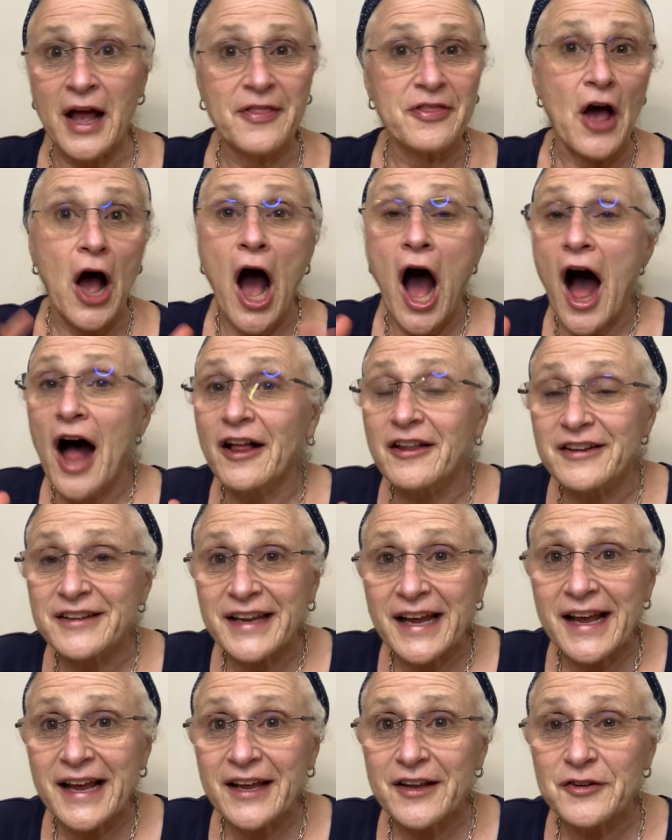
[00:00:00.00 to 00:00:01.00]

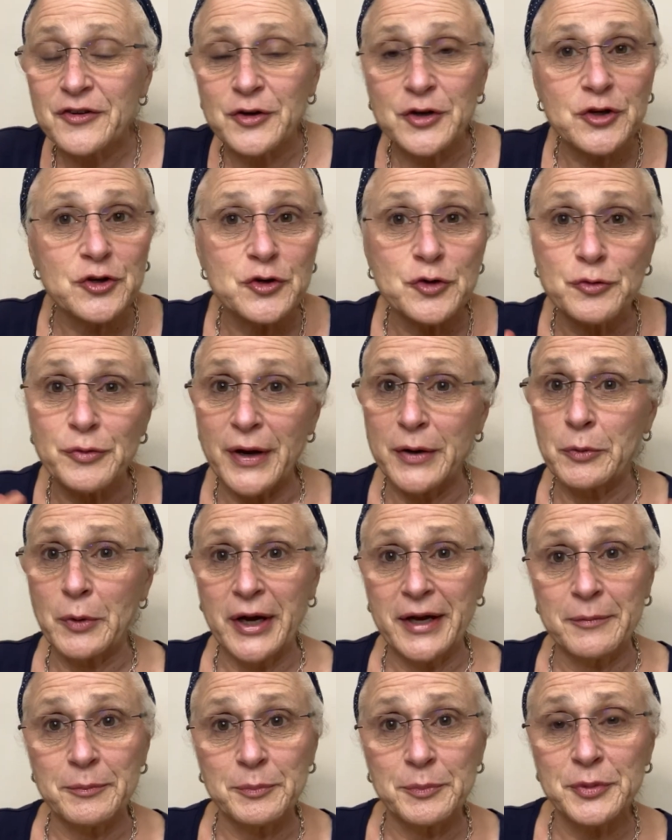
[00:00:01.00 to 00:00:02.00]
Holidays, you can do red, white,
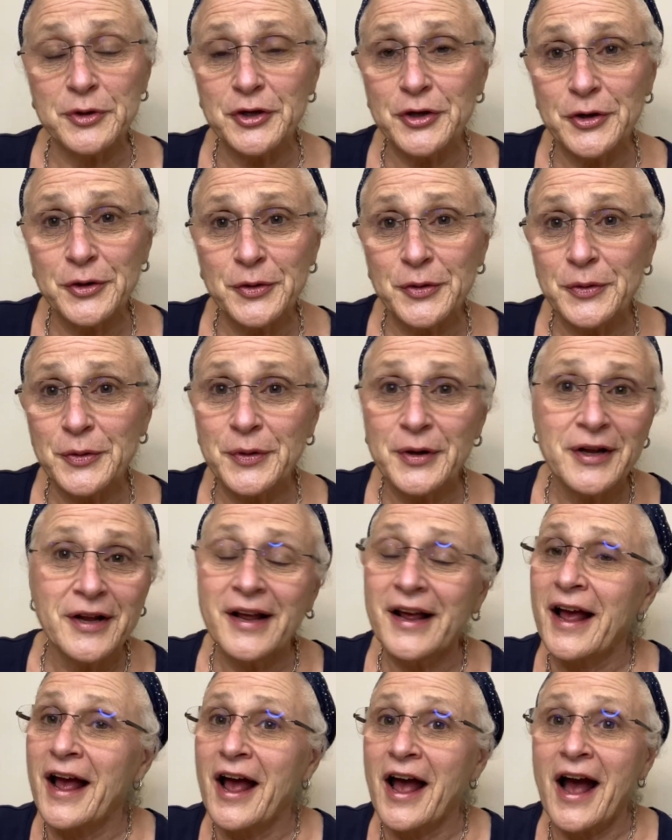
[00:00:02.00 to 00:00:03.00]
and blue.
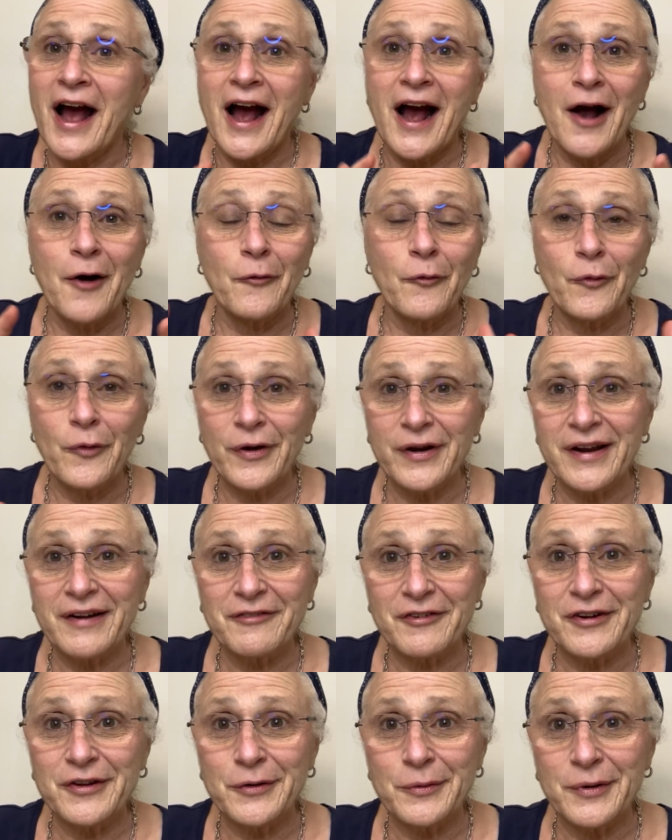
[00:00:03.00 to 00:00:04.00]
Whatever
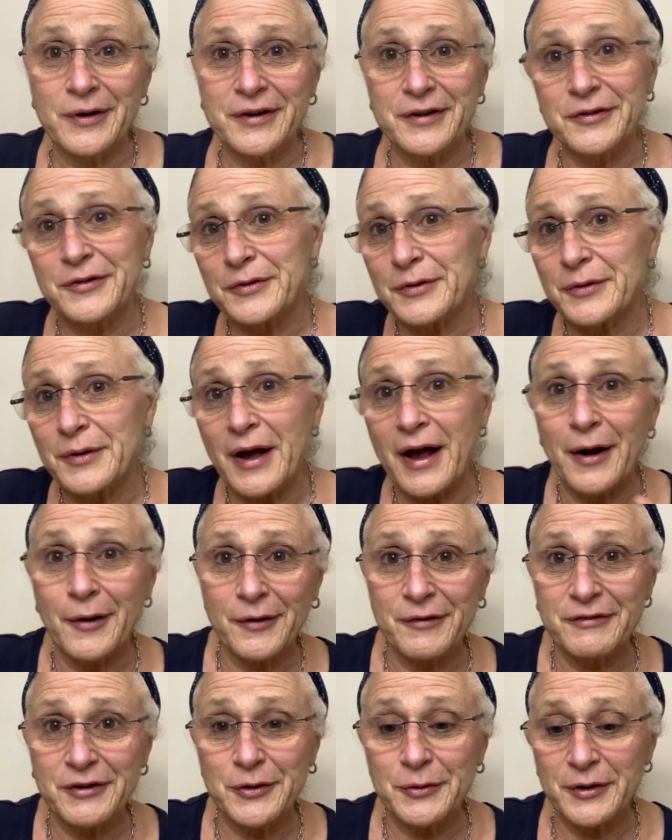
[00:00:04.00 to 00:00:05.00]
you want to do,
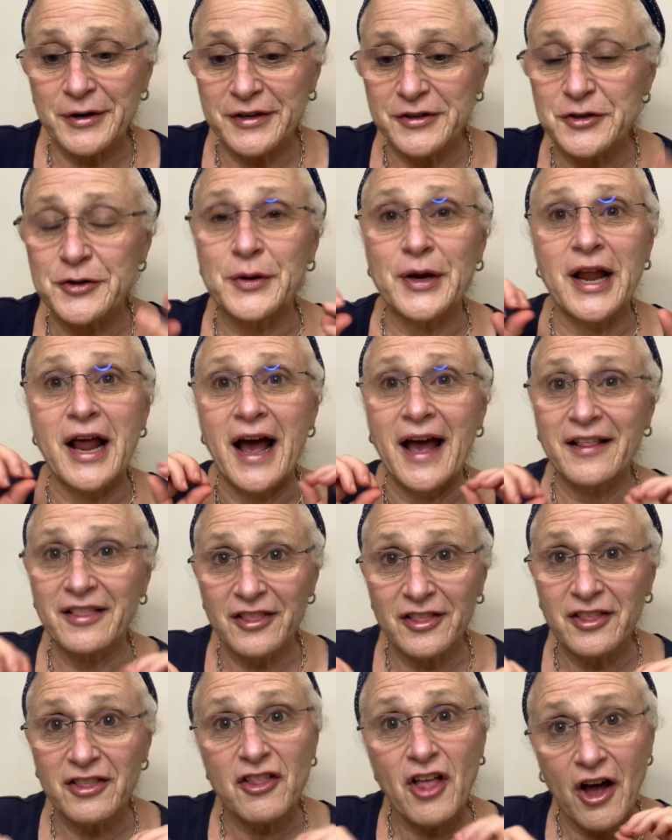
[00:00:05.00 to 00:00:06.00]
however you want to do it. I
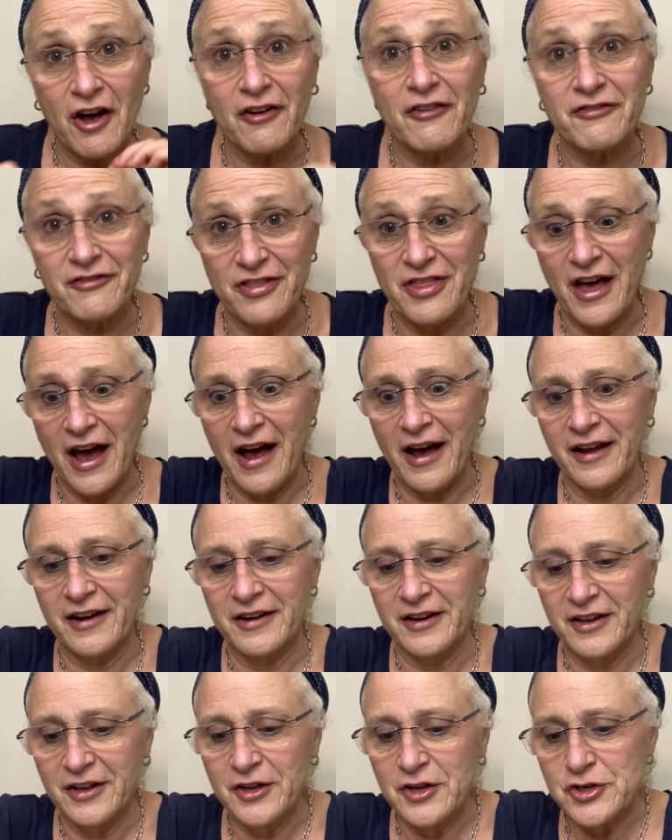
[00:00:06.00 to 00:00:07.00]
love that.
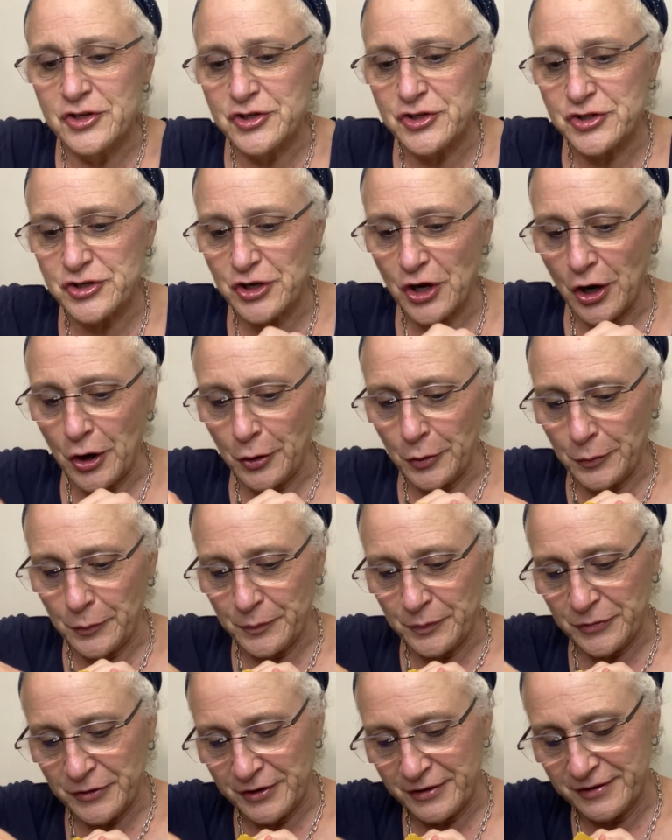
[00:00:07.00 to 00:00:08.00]
So
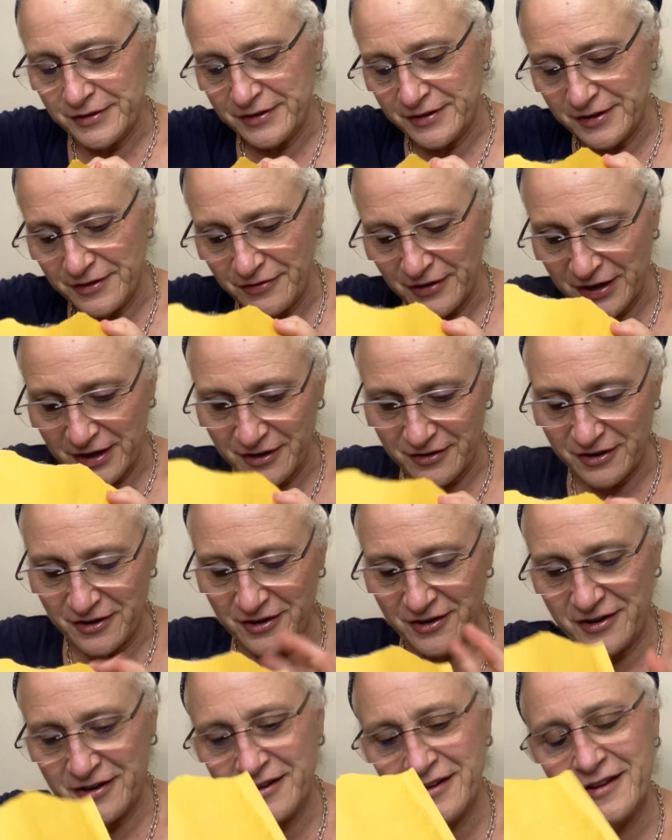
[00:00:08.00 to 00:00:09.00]
let's see if I can.
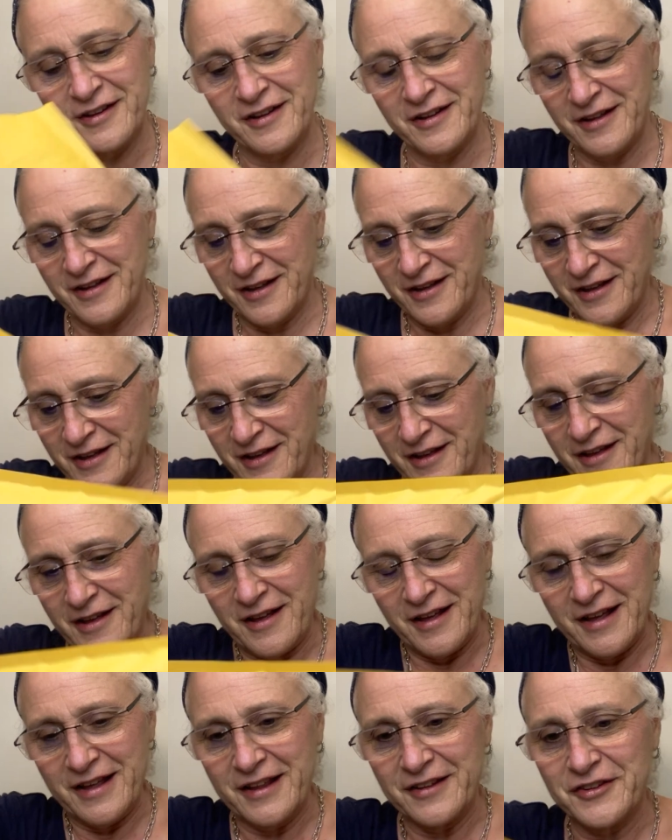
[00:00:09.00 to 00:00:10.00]

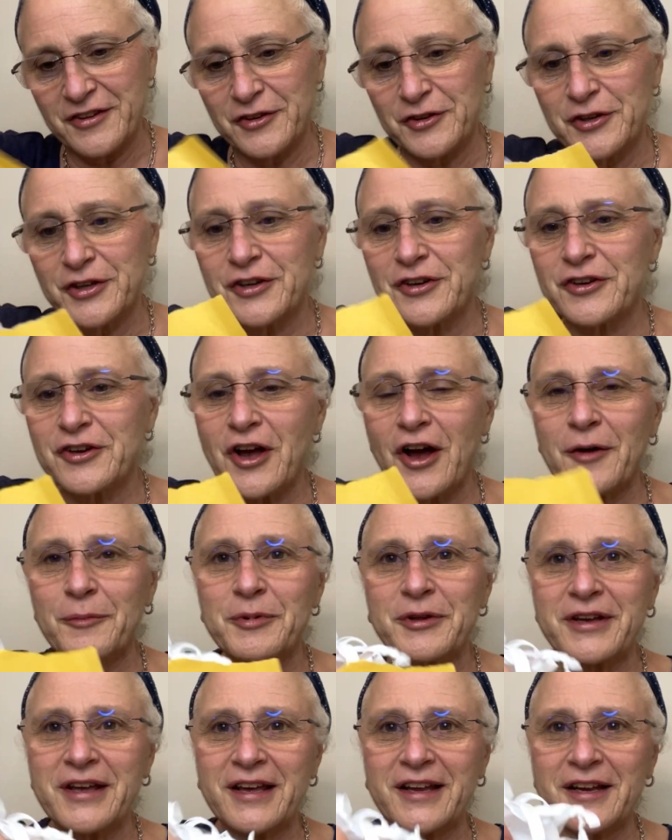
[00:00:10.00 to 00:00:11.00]
It's a little
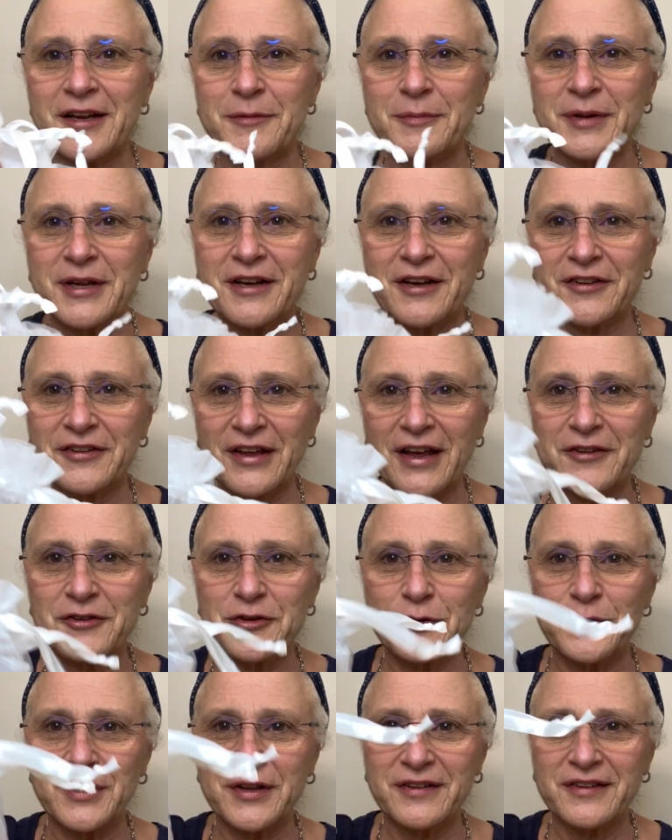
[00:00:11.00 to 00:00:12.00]
complicated because, as you
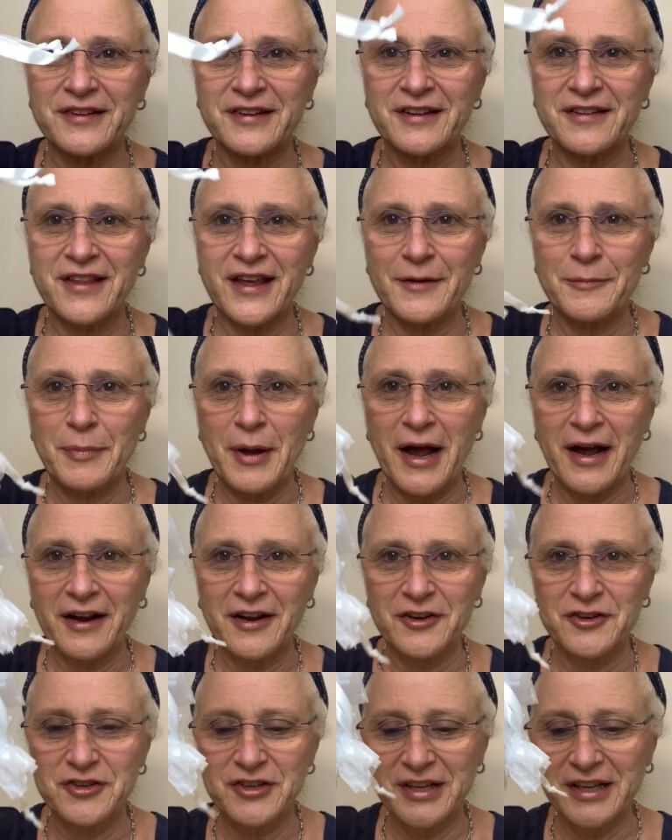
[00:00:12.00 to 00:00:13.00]
can see, they
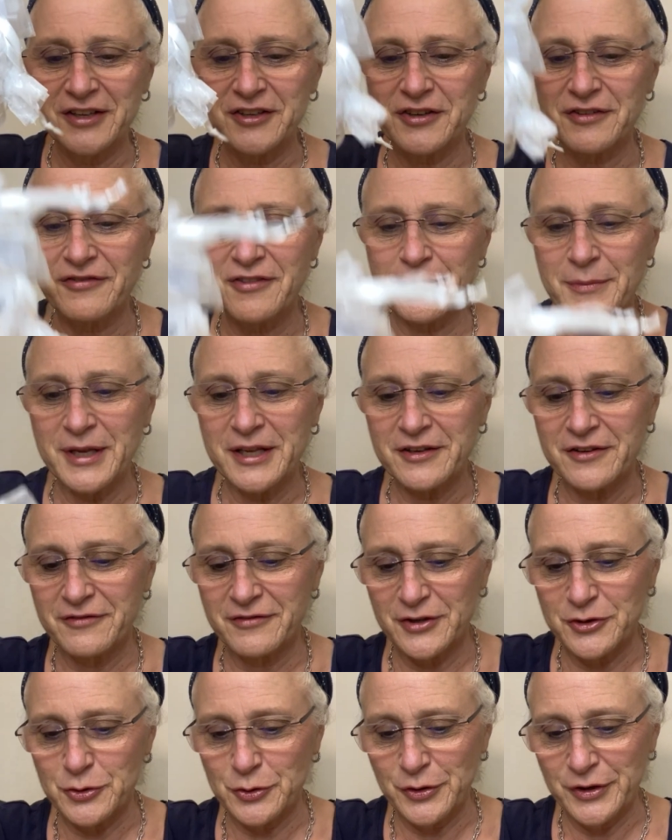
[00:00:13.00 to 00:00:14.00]
packaged each of them
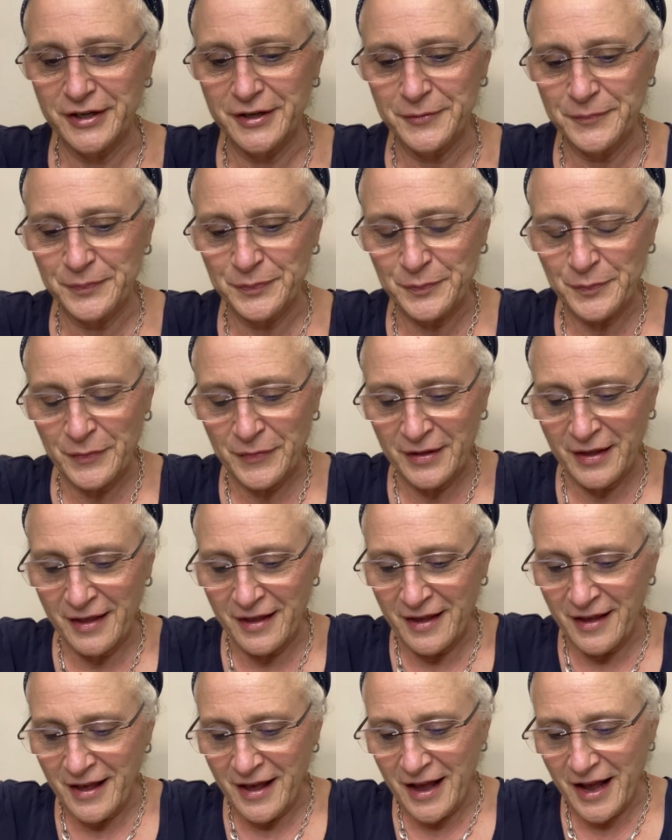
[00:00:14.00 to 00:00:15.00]
individually.
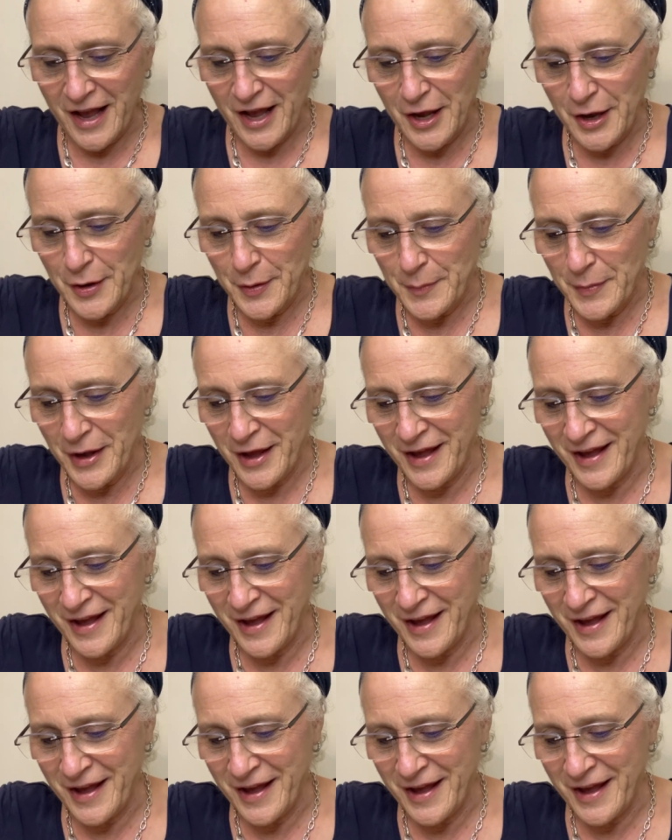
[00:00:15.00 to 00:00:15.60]
And